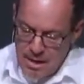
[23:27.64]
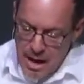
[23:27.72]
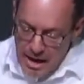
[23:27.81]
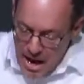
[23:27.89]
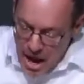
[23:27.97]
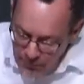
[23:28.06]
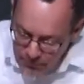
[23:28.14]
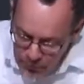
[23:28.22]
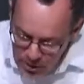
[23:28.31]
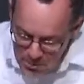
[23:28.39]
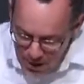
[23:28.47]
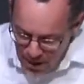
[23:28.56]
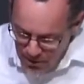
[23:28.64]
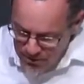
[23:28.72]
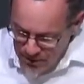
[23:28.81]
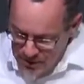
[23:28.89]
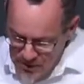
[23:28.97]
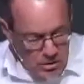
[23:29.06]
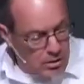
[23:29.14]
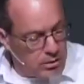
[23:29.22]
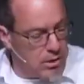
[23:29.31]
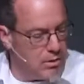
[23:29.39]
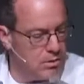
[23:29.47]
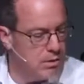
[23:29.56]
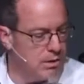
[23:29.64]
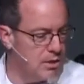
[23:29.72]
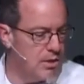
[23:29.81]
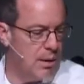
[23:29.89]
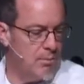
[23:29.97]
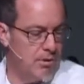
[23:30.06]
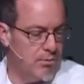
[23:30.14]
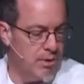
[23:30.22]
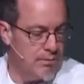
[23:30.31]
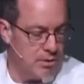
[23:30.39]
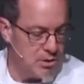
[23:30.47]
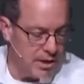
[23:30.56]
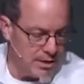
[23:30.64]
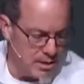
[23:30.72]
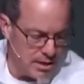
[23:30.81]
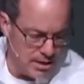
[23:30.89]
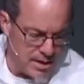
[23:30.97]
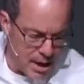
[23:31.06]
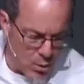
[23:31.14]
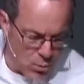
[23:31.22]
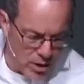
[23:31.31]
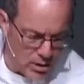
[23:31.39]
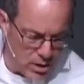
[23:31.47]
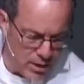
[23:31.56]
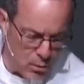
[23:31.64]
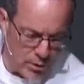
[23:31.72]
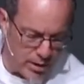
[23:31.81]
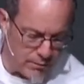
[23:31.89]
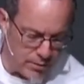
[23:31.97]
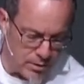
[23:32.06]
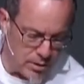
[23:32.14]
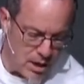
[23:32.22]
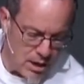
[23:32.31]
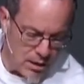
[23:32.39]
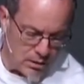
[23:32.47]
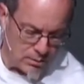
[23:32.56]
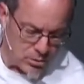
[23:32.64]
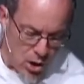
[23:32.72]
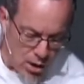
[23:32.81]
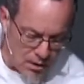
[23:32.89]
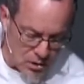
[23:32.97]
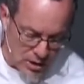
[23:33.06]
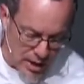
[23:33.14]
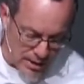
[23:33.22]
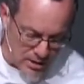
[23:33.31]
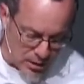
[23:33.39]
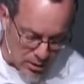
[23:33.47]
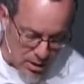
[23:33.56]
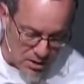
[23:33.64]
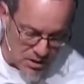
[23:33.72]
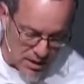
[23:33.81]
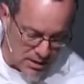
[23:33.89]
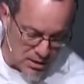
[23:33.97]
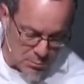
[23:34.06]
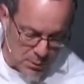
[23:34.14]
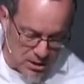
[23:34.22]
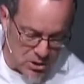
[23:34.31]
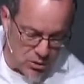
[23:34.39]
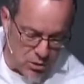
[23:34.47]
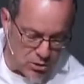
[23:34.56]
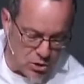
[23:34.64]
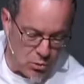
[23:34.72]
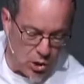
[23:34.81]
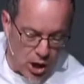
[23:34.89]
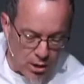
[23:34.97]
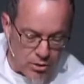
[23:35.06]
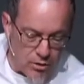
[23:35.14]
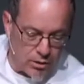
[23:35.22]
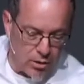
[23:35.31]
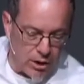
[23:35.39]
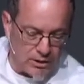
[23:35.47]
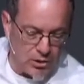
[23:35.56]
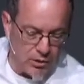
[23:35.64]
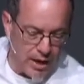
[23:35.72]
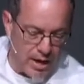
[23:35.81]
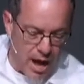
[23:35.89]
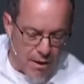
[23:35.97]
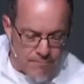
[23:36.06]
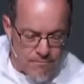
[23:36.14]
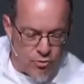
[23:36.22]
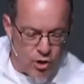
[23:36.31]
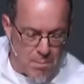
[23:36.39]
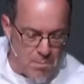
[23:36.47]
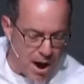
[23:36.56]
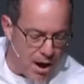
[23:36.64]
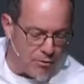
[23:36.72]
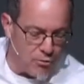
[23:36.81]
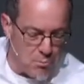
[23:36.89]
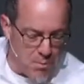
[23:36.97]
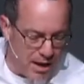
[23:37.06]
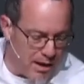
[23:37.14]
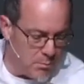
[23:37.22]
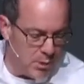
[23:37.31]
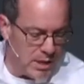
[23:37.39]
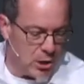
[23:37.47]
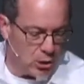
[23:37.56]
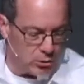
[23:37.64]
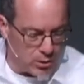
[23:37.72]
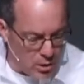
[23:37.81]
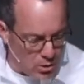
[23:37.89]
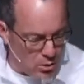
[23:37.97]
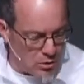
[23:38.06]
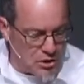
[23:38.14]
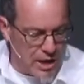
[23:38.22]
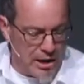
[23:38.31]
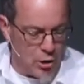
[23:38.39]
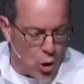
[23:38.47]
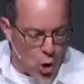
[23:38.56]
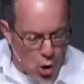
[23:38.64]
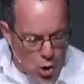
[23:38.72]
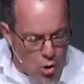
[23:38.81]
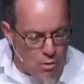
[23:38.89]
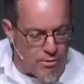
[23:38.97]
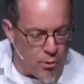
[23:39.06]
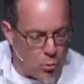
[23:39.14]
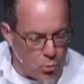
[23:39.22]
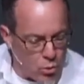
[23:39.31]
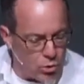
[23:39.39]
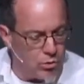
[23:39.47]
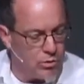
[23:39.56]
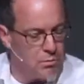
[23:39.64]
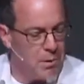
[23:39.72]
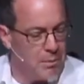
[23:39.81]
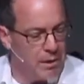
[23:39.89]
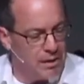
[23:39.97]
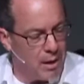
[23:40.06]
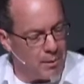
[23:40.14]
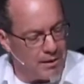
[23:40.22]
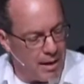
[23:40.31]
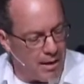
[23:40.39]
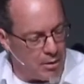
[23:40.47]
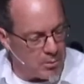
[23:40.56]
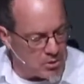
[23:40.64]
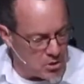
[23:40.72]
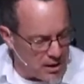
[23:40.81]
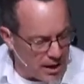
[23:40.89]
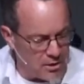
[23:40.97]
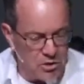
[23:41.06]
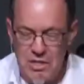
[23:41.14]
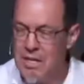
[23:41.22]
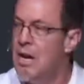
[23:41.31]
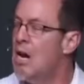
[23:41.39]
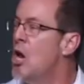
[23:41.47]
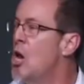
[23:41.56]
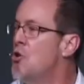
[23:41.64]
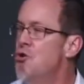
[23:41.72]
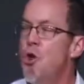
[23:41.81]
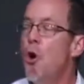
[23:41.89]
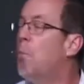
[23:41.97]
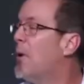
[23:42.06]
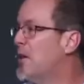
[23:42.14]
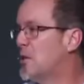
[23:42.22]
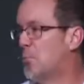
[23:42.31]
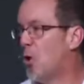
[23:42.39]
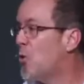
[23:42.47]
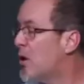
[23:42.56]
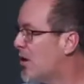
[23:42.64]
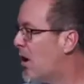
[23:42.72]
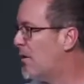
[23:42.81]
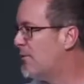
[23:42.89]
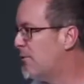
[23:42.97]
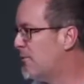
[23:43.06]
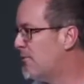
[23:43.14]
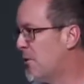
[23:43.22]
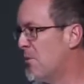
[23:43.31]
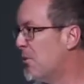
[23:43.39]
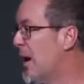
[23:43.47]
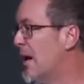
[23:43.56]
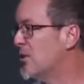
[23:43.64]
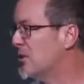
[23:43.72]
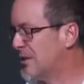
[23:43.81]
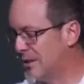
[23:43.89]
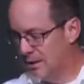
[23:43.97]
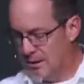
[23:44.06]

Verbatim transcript: And every mouth is closed. Look at chapter 3, verse 19. Now we know that whatever law says, the law says it speaks to those who are under the law, so that every mouth may be closed and all the world may become accountable to God. You see, nobody's broken off from the rest.